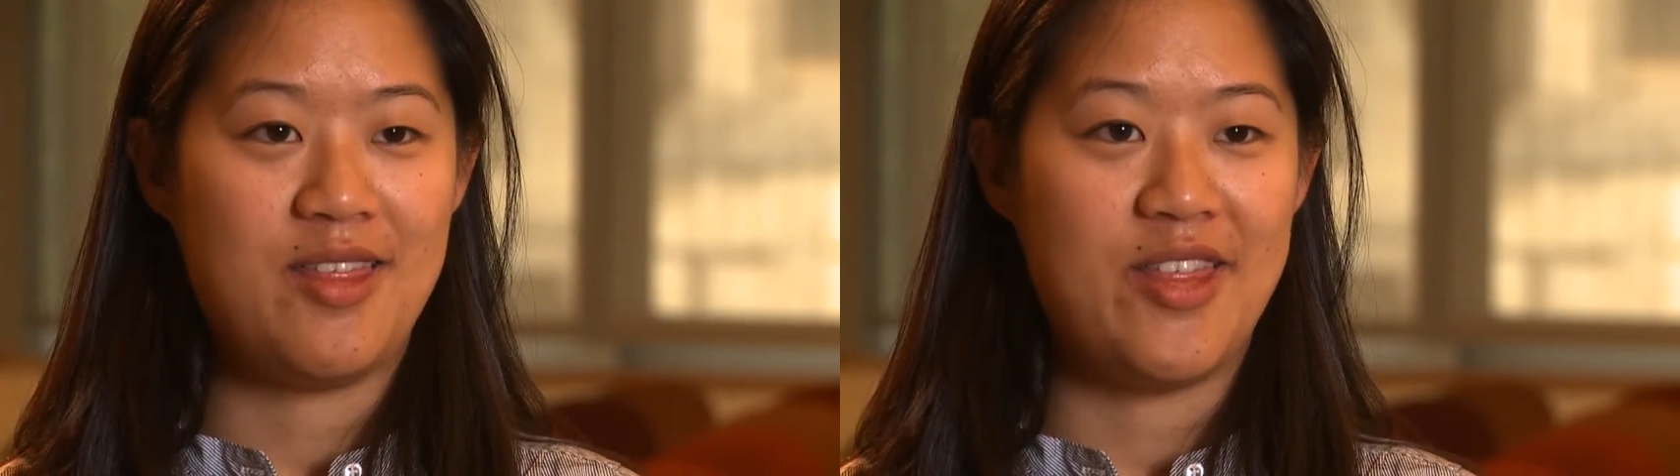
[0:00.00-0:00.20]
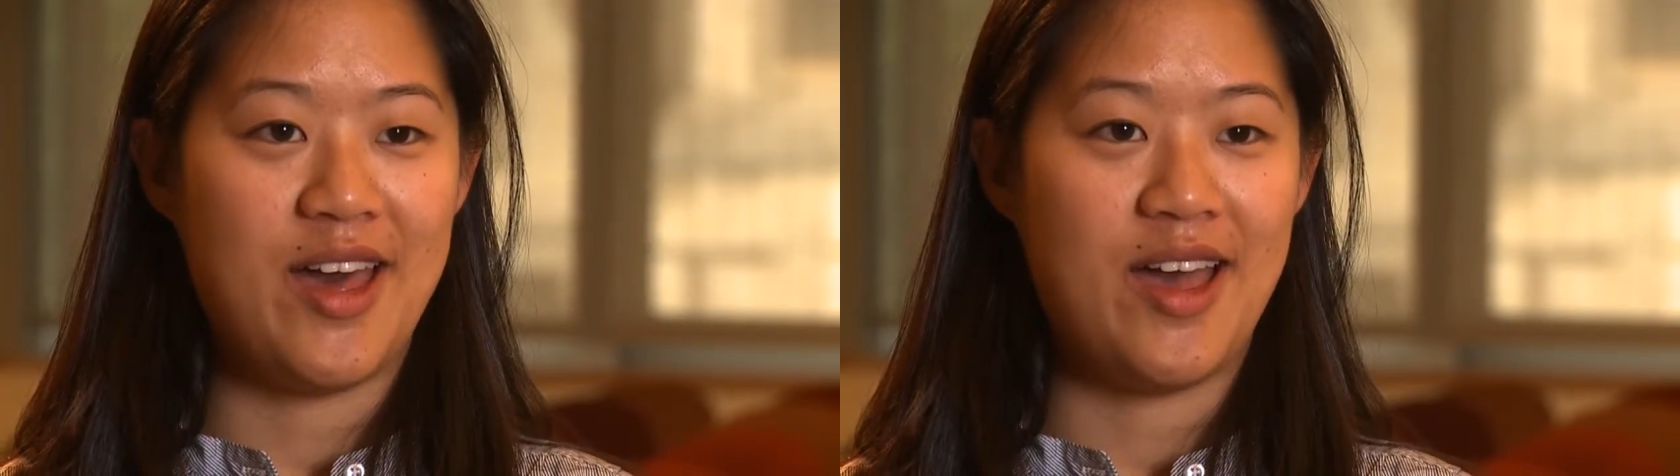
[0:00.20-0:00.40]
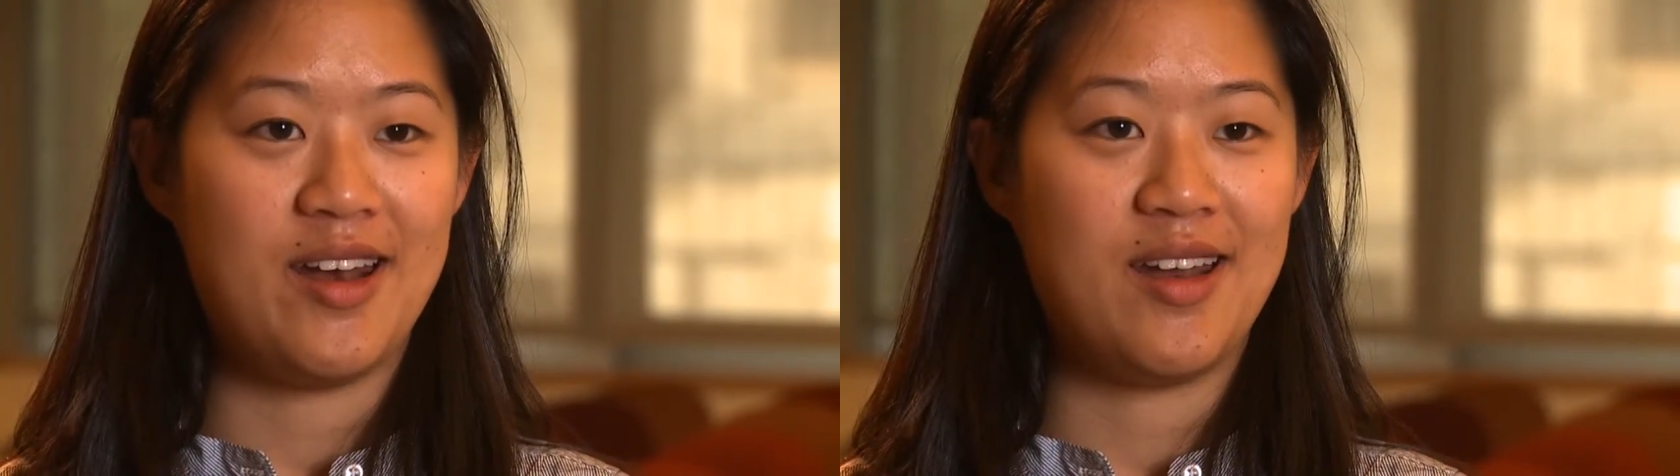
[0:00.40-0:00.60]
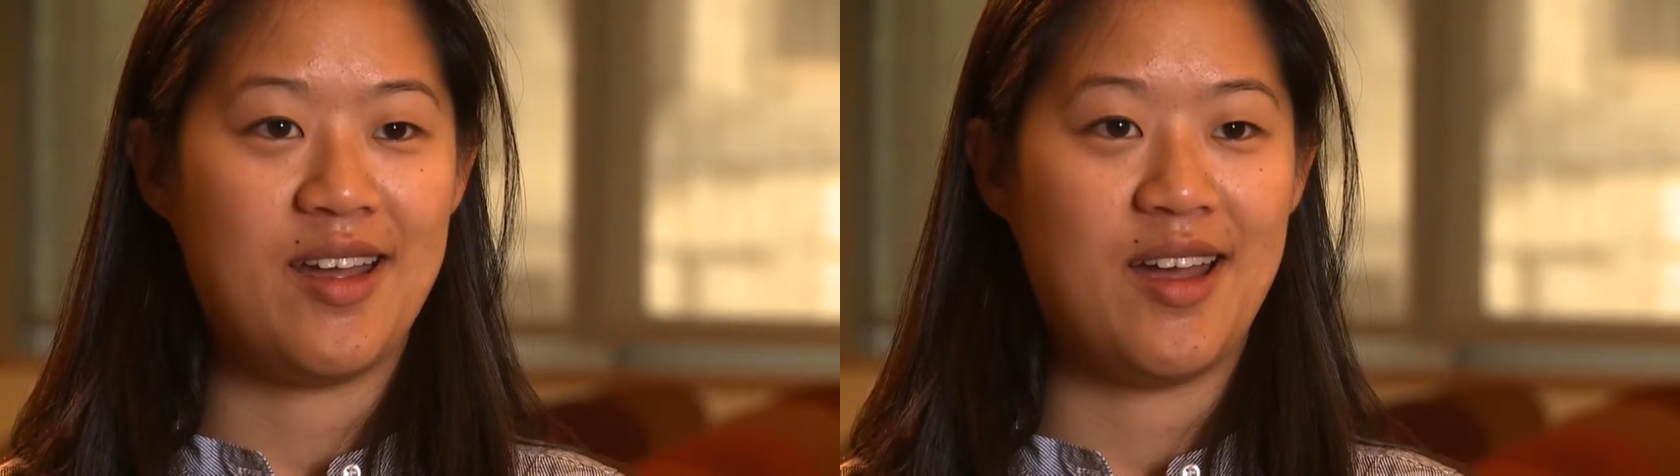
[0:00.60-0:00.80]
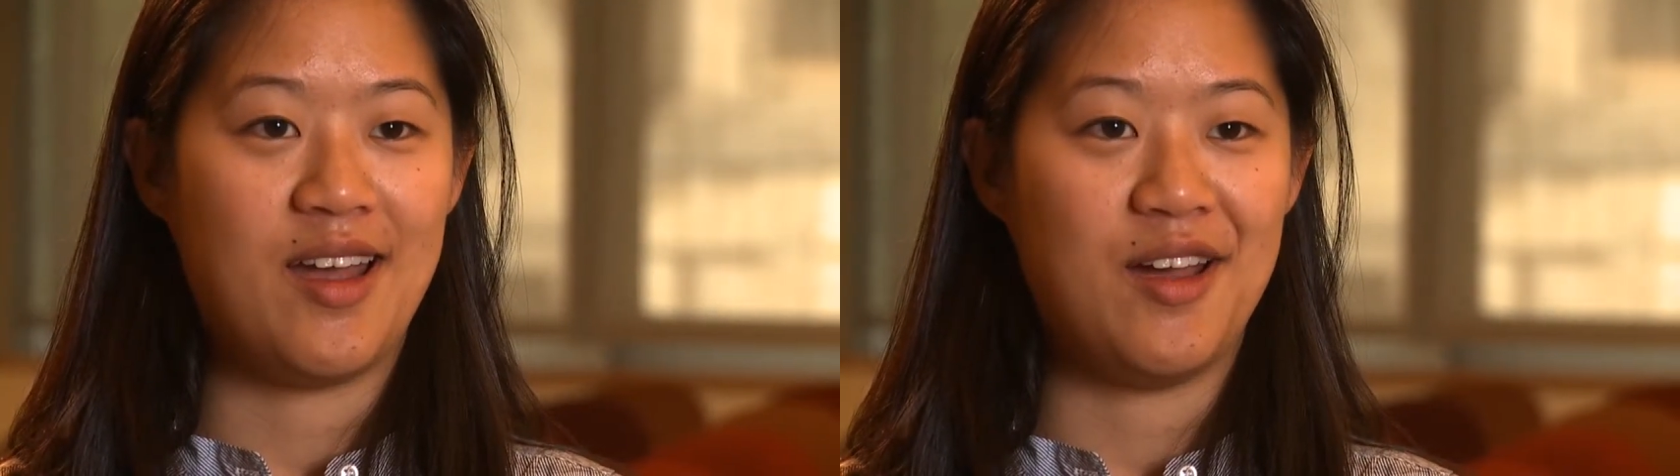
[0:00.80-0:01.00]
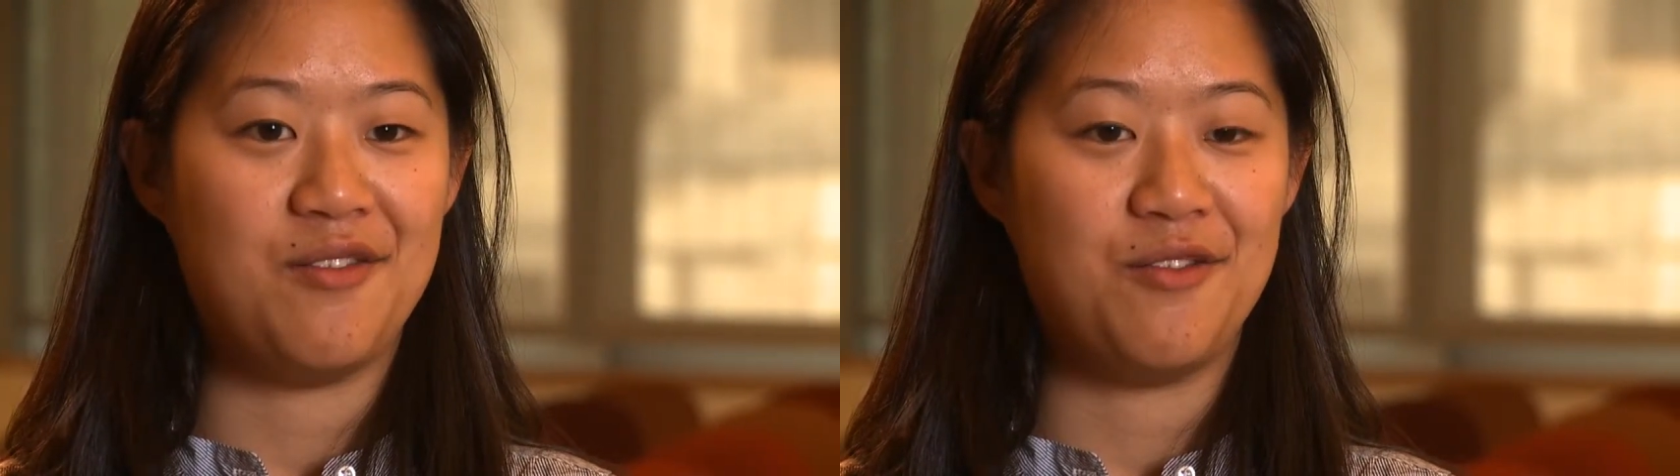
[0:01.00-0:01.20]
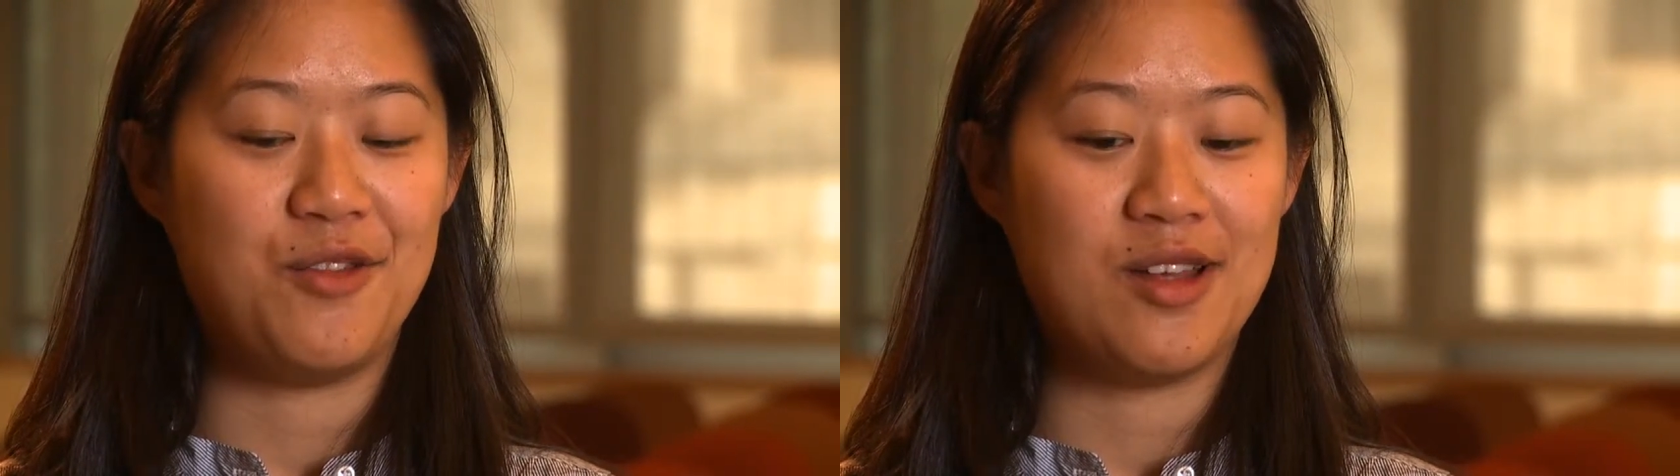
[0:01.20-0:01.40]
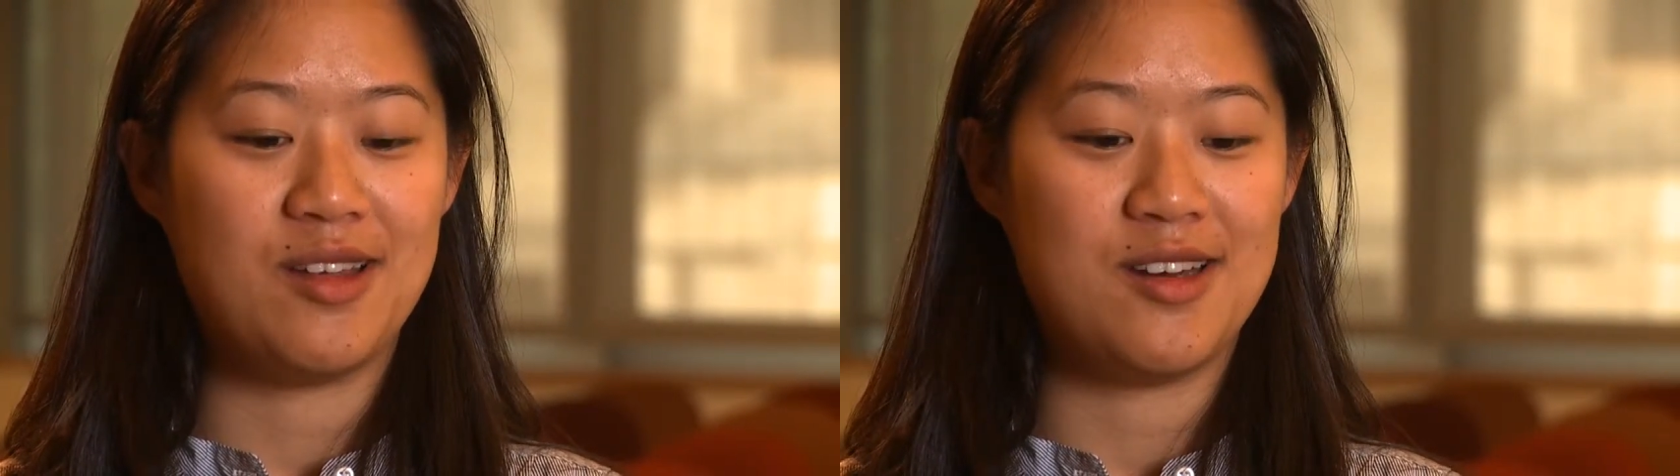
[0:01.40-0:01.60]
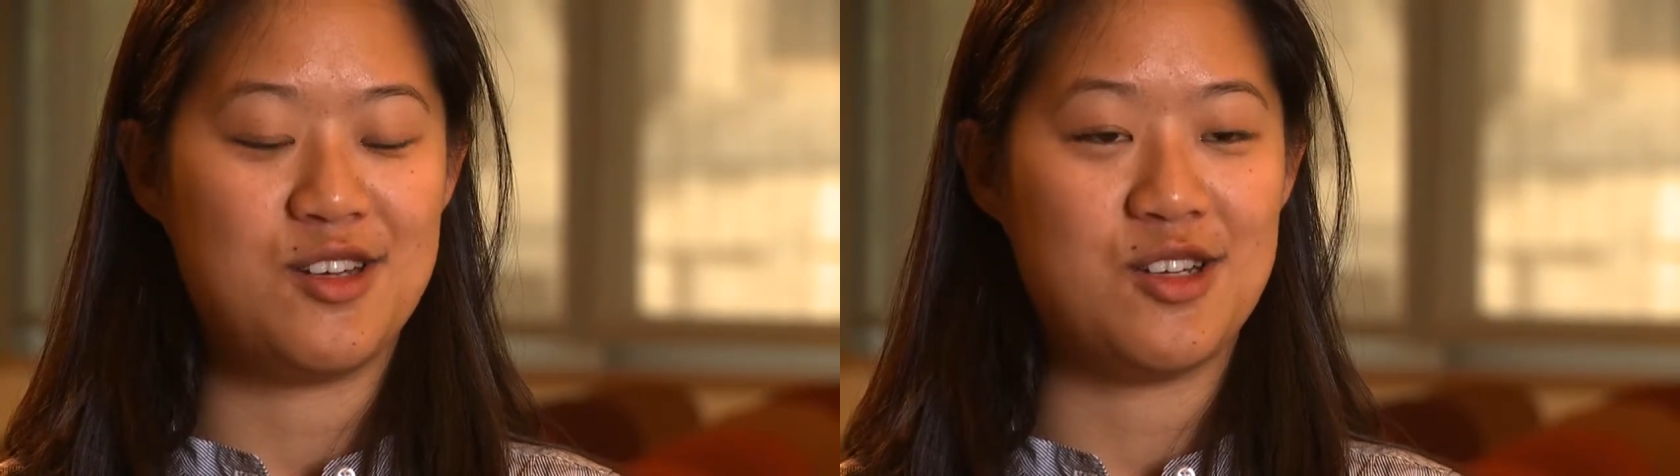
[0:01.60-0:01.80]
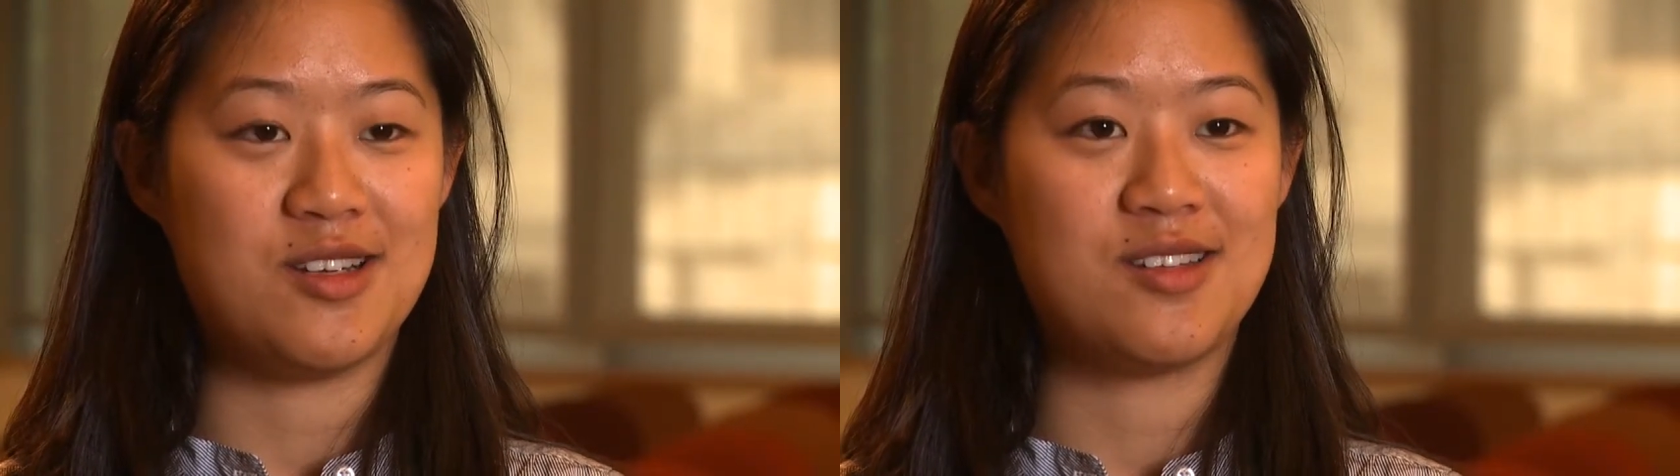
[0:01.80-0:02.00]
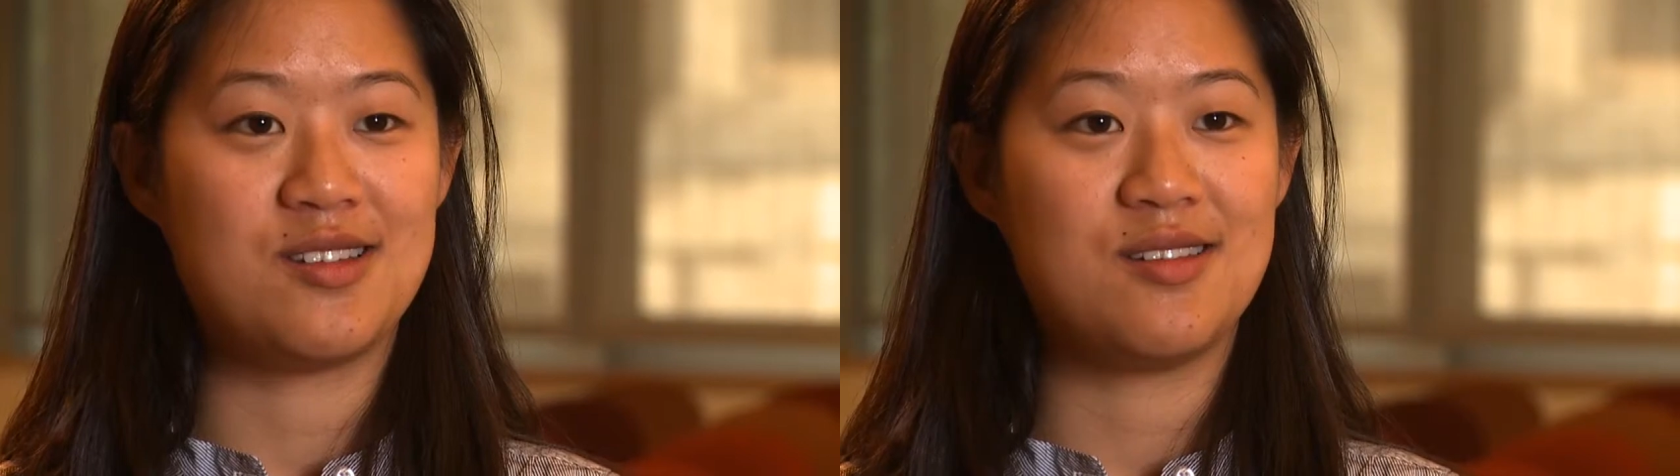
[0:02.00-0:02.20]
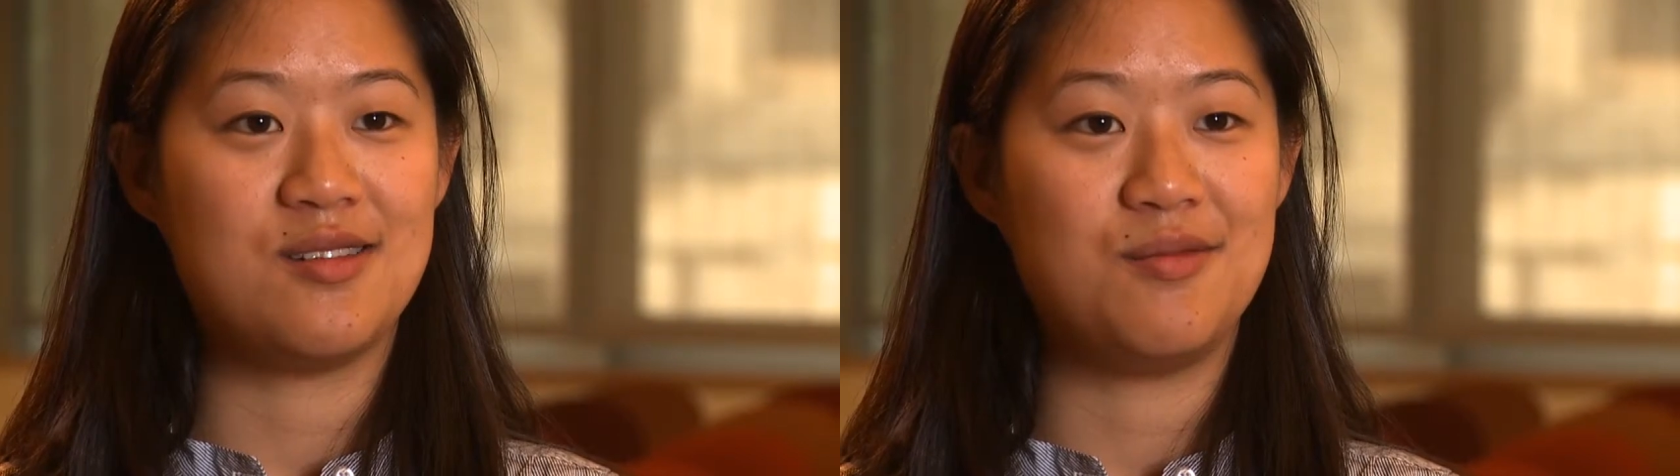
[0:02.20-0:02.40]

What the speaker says: that have really just